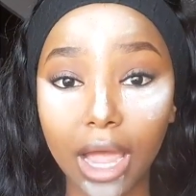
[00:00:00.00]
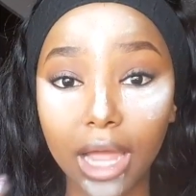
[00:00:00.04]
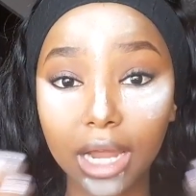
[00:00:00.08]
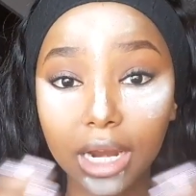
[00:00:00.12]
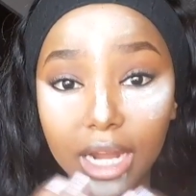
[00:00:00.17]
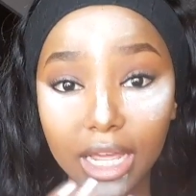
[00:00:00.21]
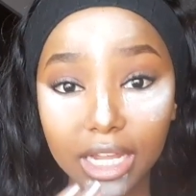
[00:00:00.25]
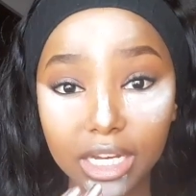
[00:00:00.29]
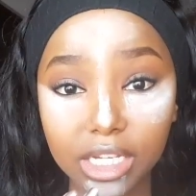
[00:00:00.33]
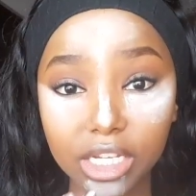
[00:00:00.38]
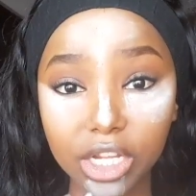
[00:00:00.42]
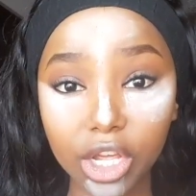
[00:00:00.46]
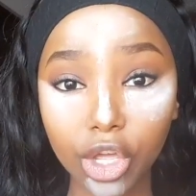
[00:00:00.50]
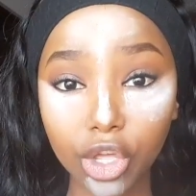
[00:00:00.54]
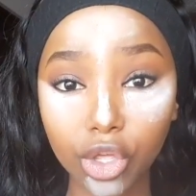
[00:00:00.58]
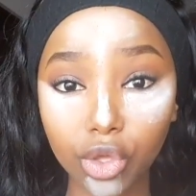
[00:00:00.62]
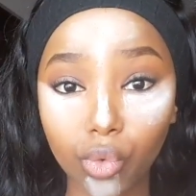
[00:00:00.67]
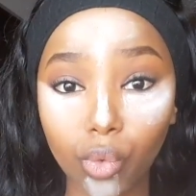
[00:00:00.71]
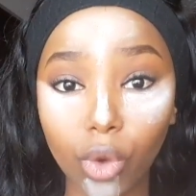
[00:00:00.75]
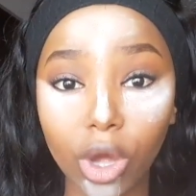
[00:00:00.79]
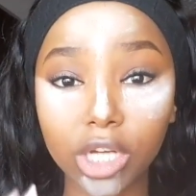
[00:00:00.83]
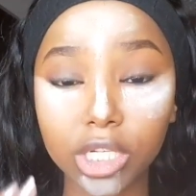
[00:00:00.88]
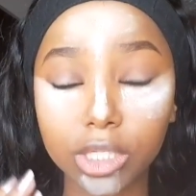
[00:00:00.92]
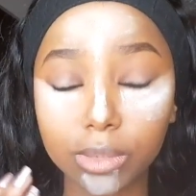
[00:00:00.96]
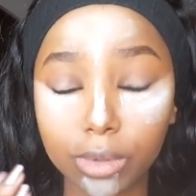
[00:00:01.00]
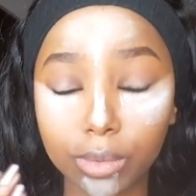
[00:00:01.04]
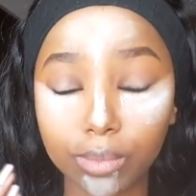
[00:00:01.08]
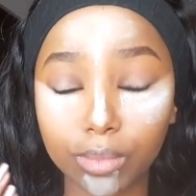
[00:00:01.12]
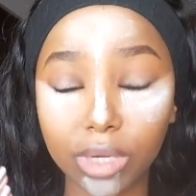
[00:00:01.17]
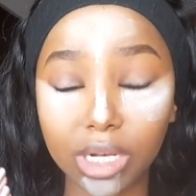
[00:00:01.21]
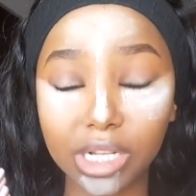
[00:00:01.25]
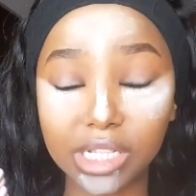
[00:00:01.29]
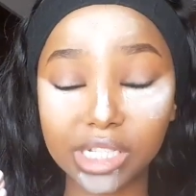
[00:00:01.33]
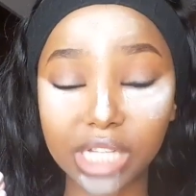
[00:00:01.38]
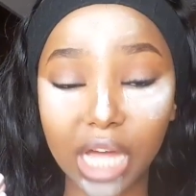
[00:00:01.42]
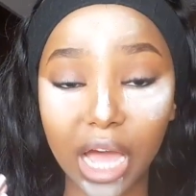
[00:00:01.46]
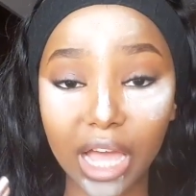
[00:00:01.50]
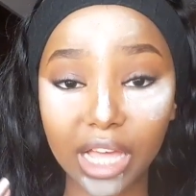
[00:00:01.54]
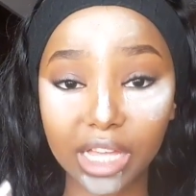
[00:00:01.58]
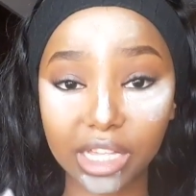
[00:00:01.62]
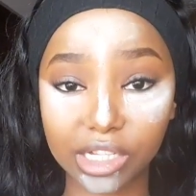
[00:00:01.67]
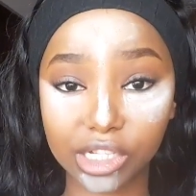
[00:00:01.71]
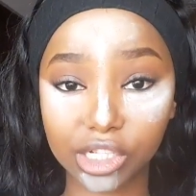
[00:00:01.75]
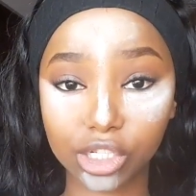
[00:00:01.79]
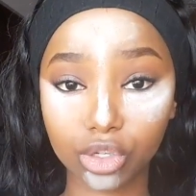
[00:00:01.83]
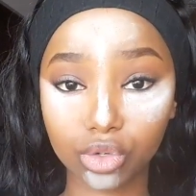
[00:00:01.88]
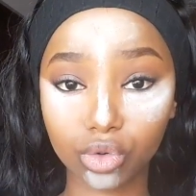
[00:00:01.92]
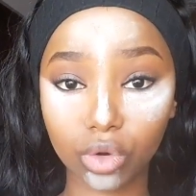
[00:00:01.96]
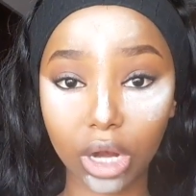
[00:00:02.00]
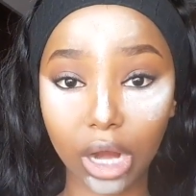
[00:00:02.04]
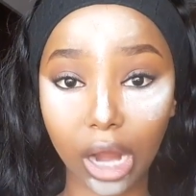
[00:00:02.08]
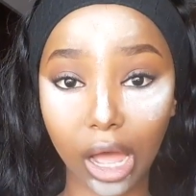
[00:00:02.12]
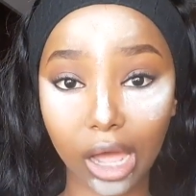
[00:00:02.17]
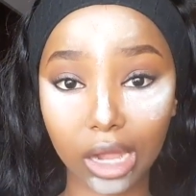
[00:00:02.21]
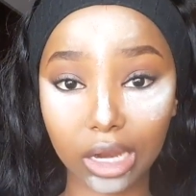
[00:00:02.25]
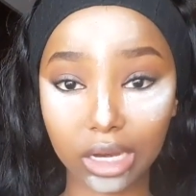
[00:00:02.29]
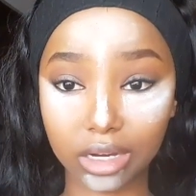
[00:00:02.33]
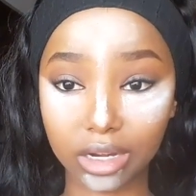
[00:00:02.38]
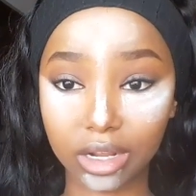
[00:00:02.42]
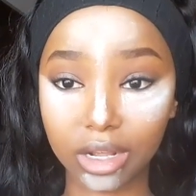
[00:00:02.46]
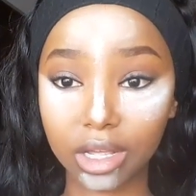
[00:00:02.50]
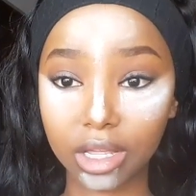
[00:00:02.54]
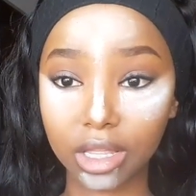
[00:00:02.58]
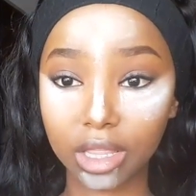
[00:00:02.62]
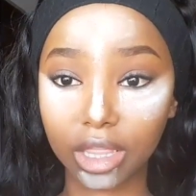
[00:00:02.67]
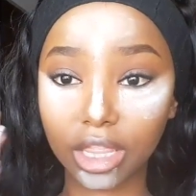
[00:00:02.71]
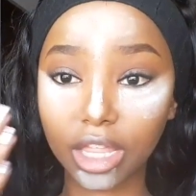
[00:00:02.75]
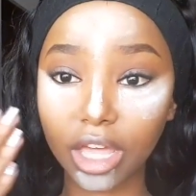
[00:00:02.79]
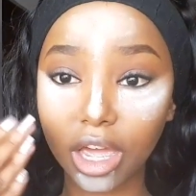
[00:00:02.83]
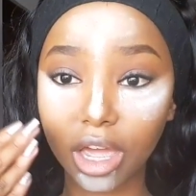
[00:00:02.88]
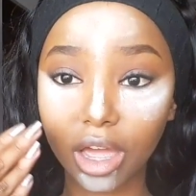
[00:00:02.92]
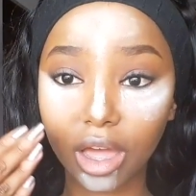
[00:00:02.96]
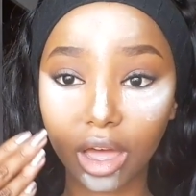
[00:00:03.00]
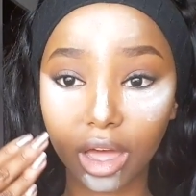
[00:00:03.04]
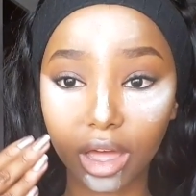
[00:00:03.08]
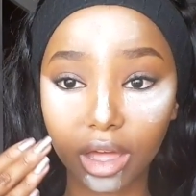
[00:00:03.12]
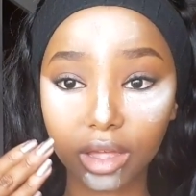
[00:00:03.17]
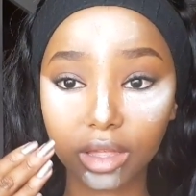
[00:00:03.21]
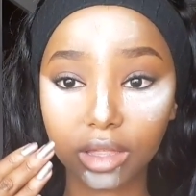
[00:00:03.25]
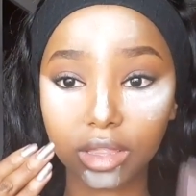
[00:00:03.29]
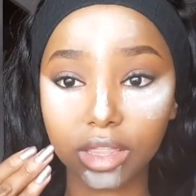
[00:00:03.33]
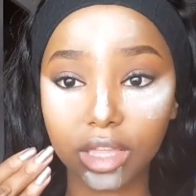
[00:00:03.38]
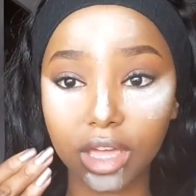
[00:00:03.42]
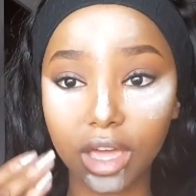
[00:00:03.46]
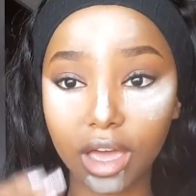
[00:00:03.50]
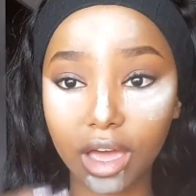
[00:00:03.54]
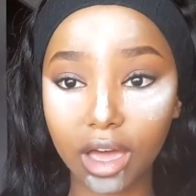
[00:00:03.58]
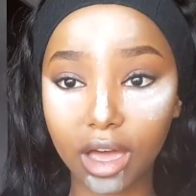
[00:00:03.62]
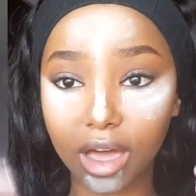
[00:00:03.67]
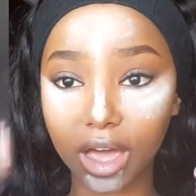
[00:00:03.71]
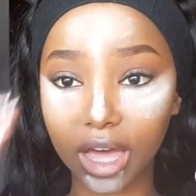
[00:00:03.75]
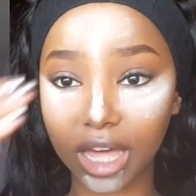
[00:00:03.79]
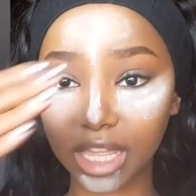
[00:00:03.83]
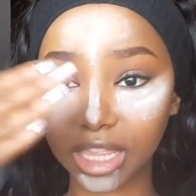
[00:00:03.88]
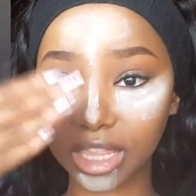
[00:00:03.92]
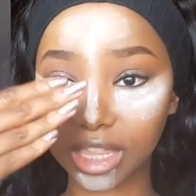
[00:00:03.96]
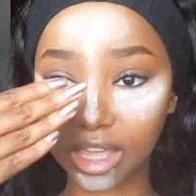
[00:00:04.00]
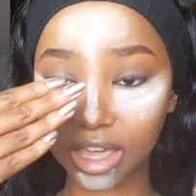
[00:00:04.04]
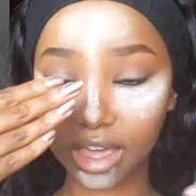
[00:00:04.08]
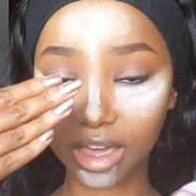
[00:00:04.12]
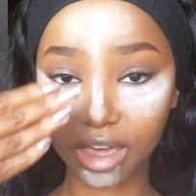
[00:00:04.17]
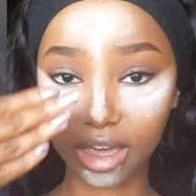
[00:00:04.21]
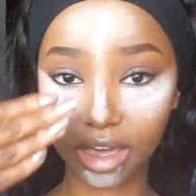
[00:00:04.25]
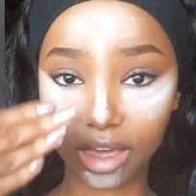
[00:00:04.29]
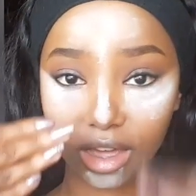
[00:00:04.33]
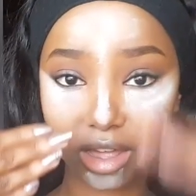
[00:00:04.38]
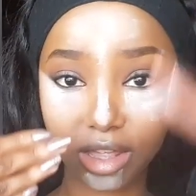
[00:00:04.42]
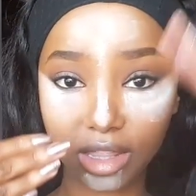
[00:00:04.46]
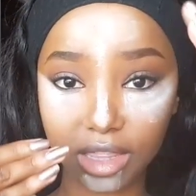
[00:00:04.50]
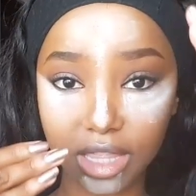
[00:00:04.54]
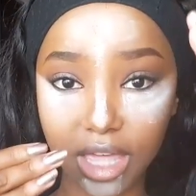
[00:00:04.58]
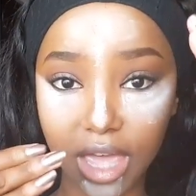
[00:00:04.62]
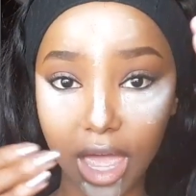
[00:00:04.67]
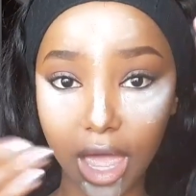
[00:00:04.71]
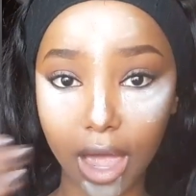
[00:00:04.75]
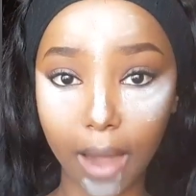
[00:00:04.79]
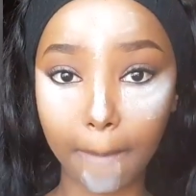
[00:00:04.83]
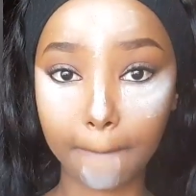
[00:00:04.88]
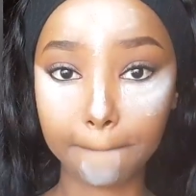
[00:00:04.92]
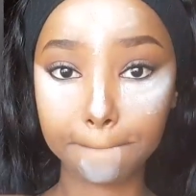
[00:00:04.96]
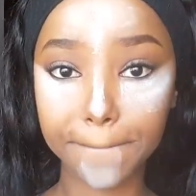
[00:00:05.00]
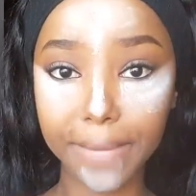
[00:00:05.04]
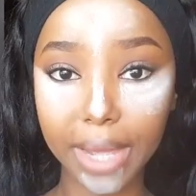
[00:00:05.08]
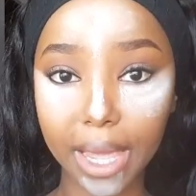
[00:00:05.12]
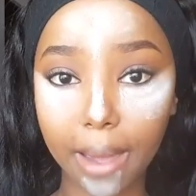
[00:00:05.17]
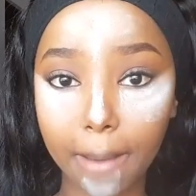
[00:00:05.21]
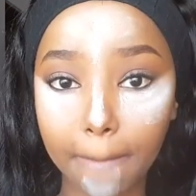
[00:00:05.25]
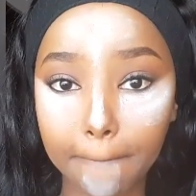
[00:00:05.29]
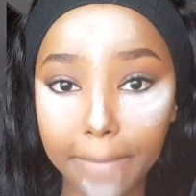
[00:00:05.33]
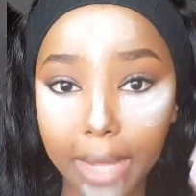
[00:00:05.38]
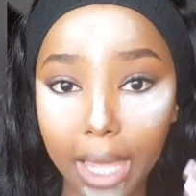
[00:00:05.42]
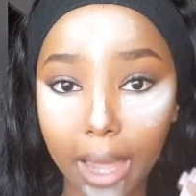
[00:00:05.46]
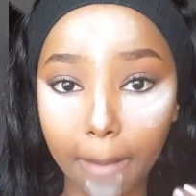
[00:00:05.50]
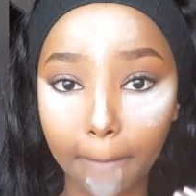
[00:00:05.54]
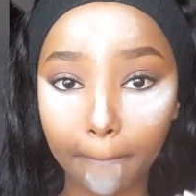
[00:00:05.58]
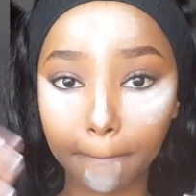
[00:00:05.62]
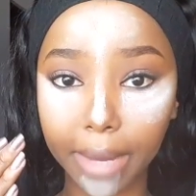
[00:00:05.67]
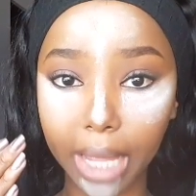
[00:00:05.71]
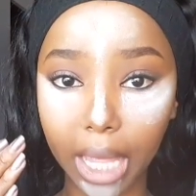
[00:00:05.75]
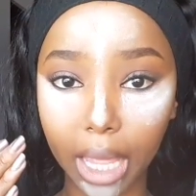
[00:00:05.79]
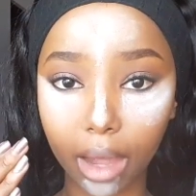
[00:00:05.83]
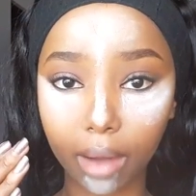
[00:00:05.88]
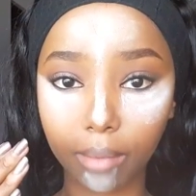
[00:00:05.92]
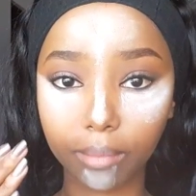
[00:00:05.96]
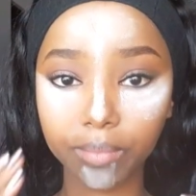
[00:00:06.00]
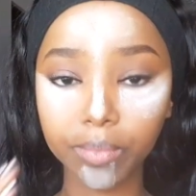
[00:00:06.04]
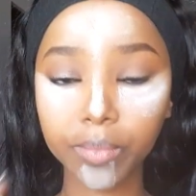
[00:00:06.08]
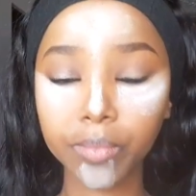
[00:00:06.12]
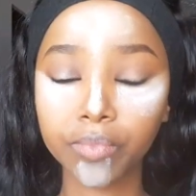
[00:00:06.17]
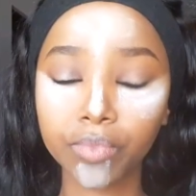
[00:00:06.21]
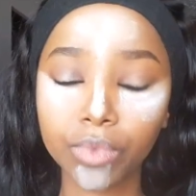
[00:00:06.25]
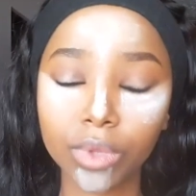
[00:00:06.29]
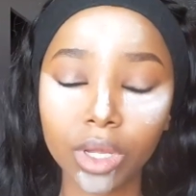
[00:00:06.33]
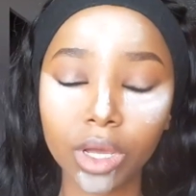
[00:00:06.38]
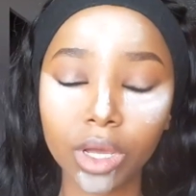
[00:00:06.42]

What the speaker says: Highlighting, you want people's eyes to land there, bam, bam, bam. So